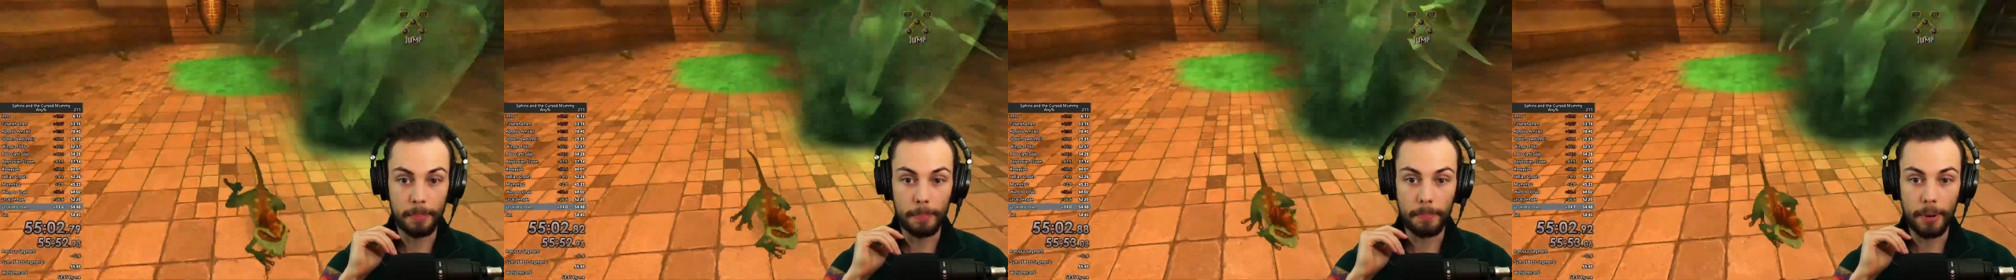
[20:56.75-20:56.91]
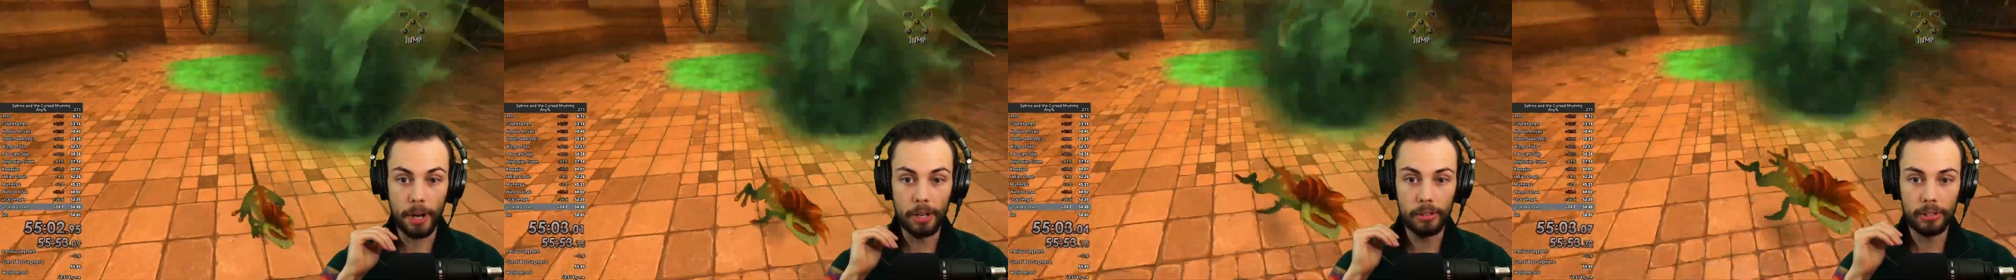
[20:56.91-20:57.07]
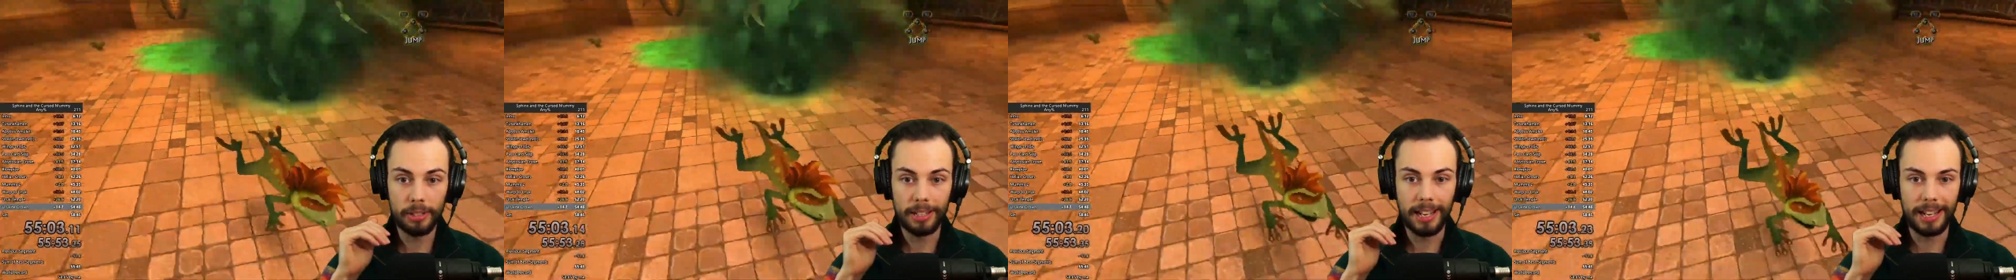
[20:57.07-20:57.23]

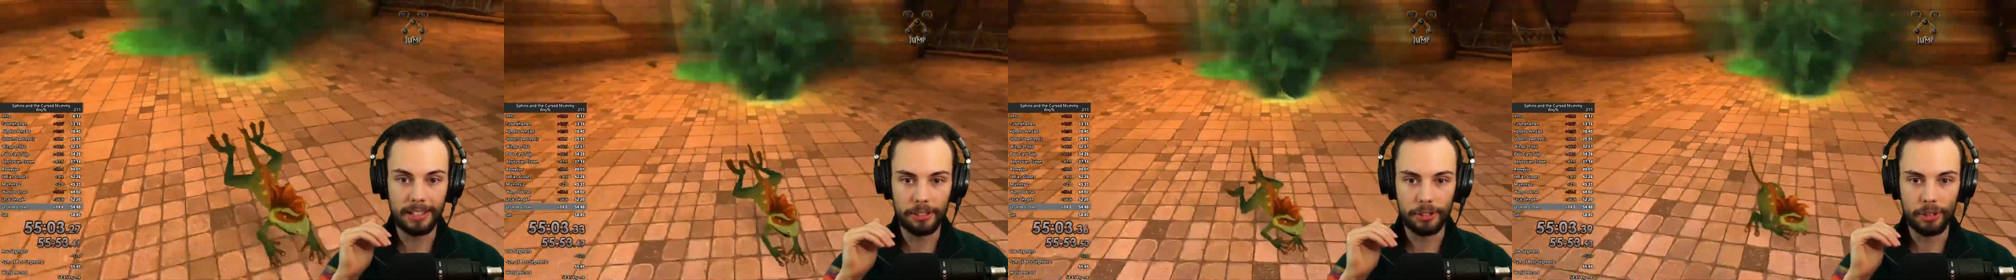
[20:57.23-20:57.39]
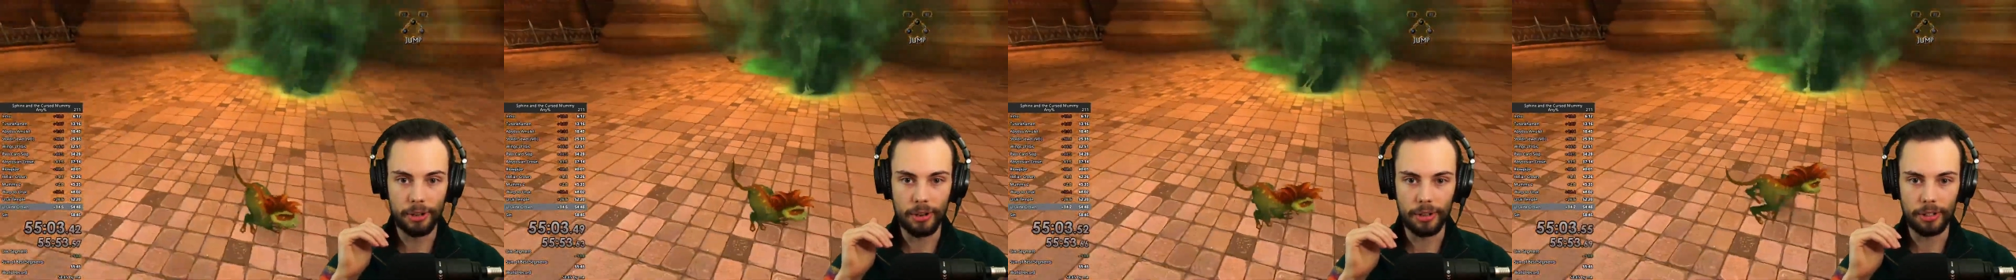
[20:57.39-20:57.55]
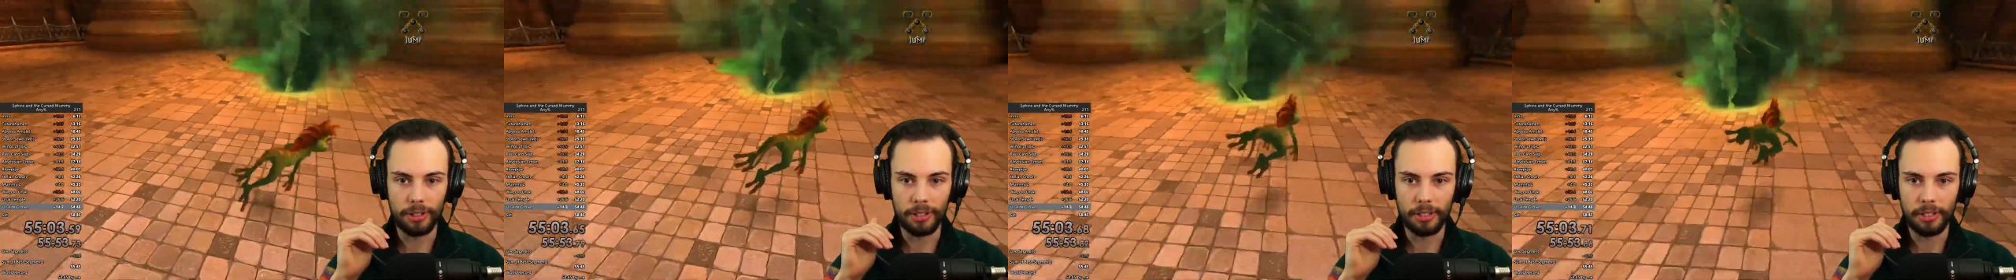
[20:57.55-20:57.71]
both latch
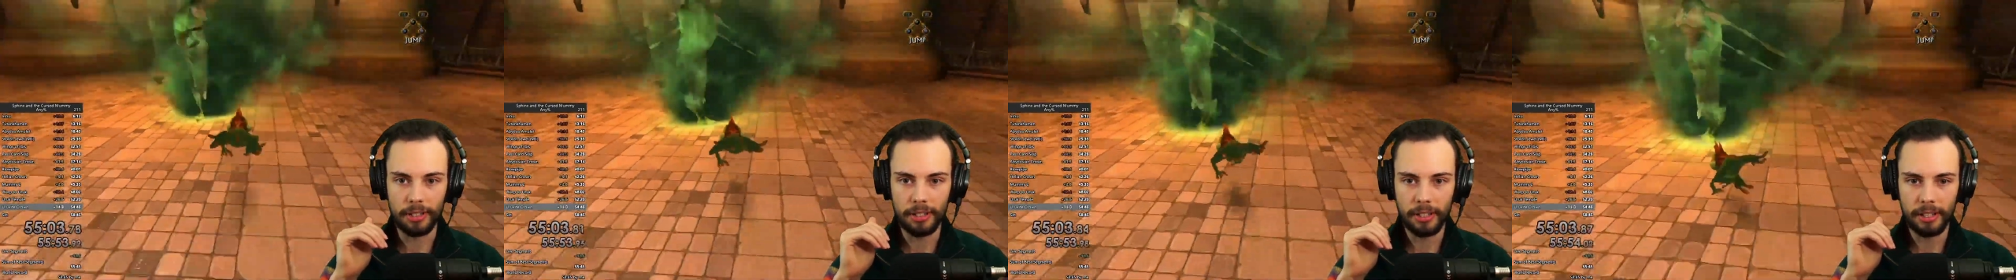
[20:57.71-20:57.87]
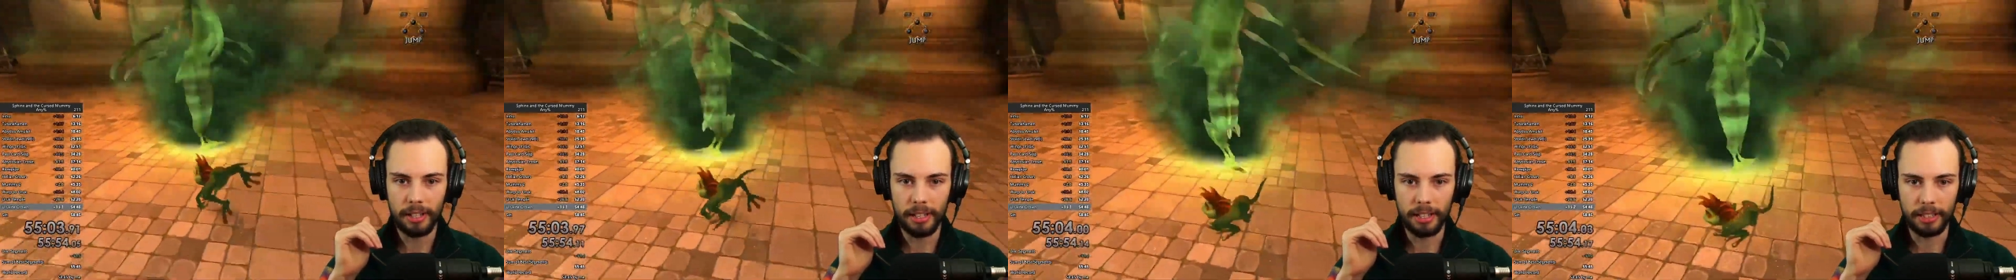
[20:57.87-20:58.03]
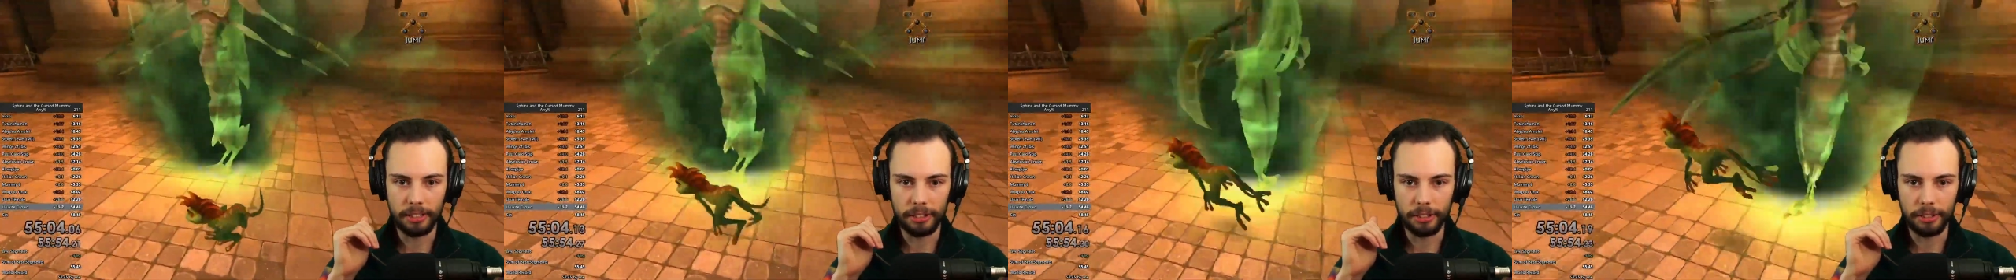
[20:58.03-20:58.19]
on
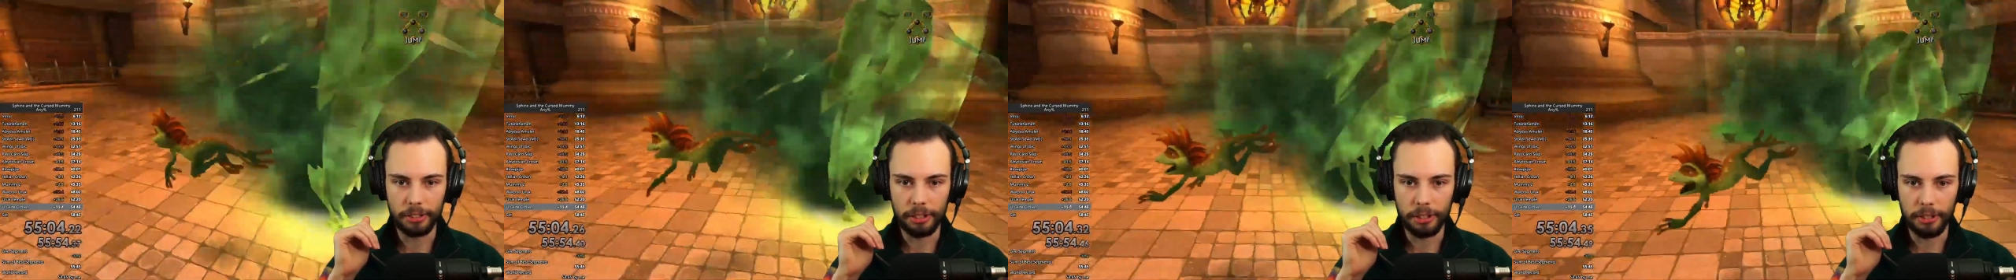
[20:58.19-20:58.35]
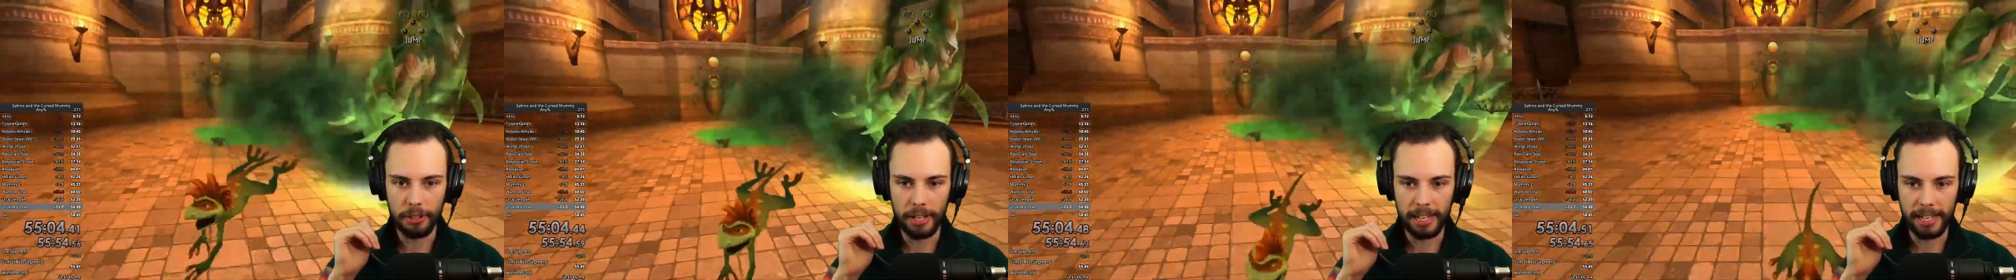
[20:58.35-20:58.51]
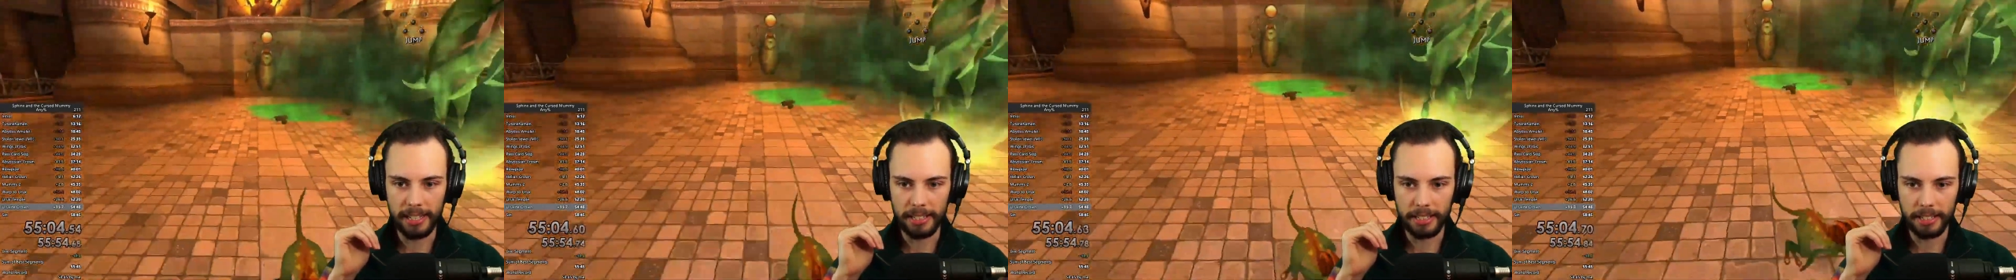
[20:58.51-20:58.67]
and do 2
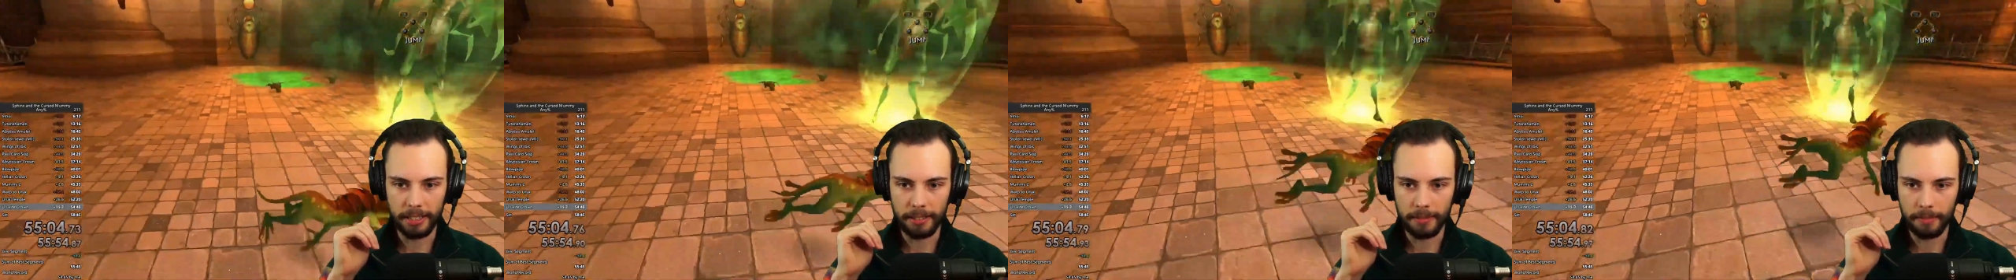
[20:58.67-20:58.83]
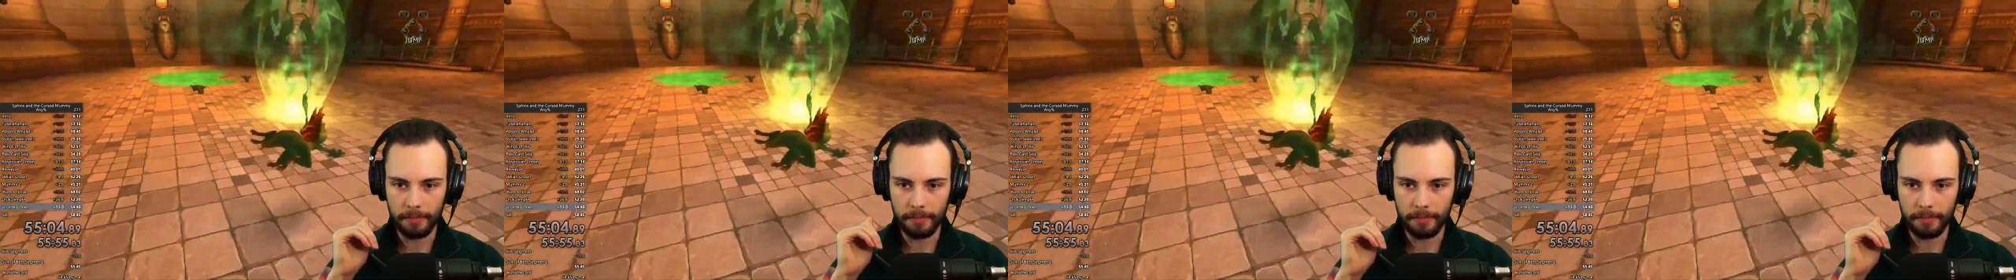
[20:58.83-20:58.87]
hits.